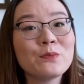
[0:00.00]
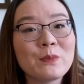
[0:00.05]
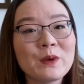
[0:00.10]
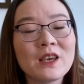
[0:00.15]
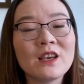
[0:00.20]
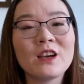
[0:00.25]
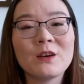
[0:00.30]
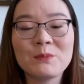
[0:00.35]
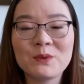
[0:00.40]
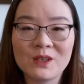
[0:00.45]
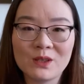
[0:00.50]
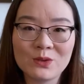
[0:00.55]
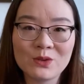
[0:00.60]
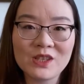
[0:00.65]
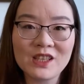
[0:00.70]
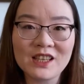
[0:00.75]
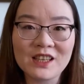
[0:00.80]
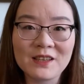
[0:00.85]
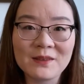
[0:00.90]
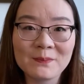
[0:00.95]
being a
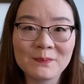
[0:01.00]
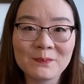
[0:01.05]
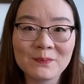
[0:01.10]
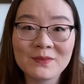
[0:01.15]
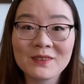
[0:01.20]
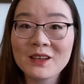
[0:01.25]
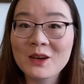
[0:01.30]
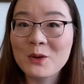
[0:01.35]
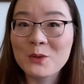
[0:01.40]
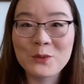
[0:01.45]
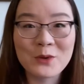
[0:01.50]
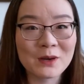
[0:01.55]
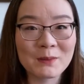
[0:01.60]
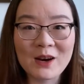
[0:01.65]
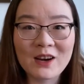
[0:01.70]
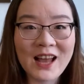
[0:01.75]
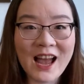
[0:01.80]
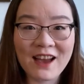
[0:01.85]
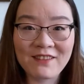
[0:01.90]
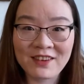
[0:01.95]
PhD, what
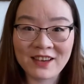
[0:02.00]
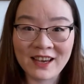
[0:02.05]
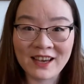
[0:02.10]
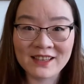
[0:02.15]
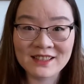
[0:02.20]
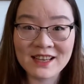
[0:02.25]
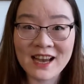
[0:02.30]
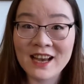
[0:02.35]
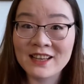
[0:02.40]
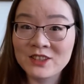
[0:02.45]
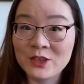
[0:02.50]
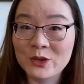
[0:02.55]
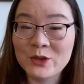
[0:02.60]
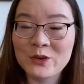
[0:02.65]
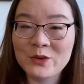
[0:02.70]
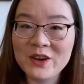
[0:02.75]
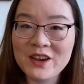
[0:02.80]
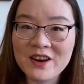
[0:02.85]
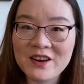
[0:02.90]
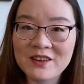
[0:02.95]
about having it as your
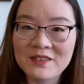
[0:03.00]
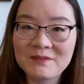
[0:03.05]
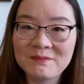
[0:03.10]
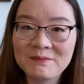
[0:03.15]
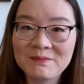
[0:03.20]
career?